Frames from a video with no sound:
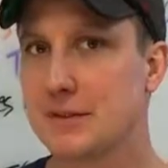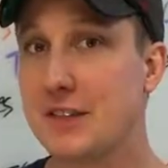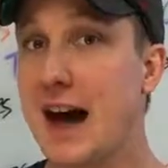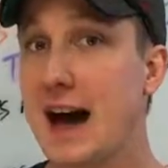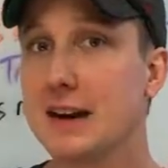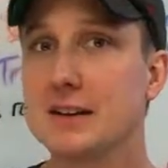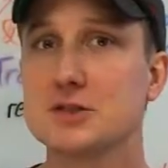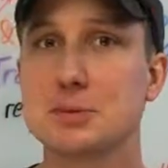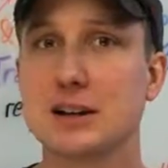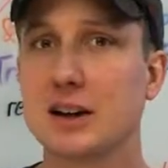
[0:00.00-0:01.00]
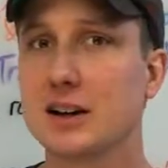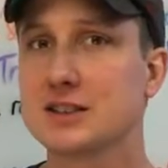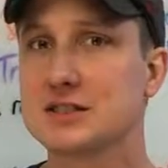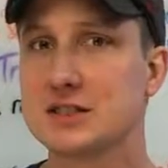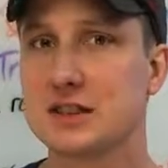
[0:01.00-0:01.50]
That is
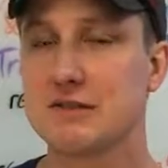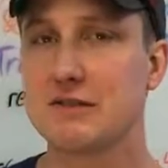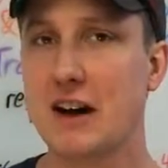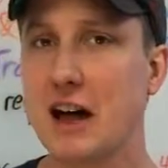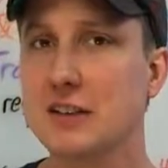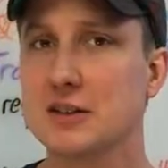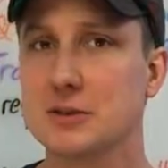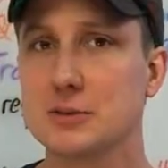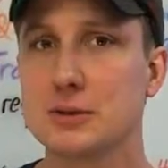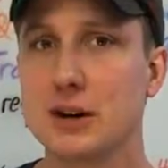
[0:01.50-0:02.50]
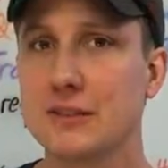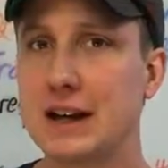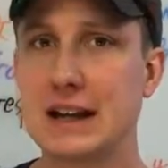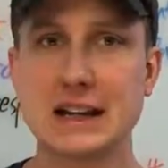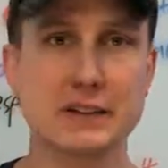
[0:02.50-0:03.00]
because the value of
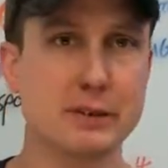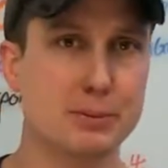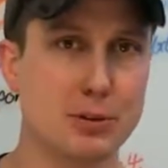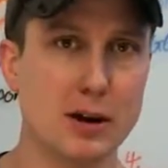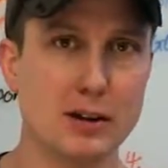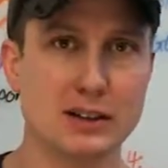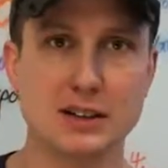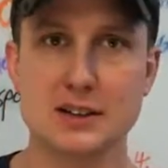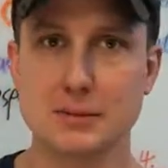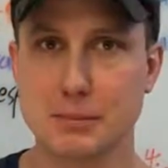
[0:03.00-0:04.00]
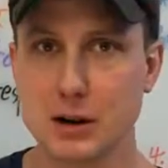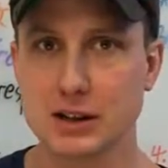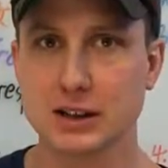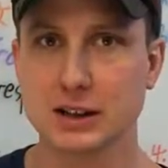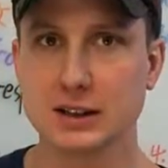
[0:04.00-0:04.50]
any given product in the
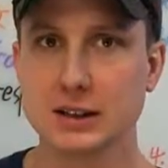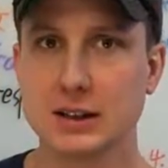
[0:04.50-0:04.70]
market